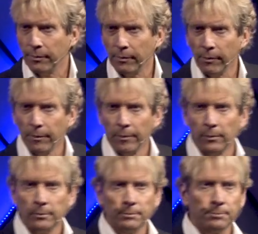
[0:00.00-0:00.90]

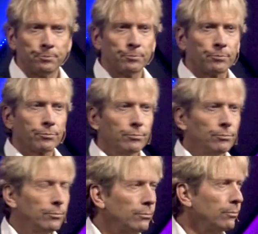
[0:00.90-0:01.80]

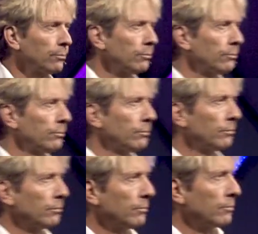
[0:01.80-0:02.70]

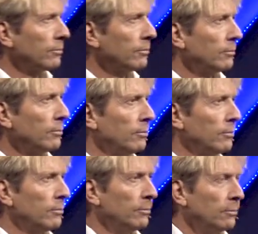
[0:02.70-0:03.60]

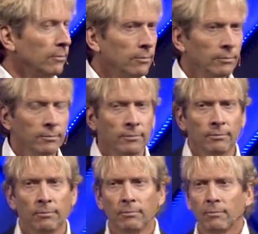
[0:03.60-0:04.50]

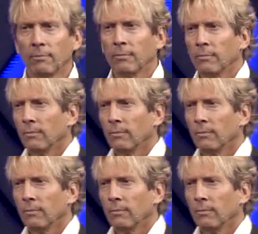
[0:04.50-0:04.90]
[no speech]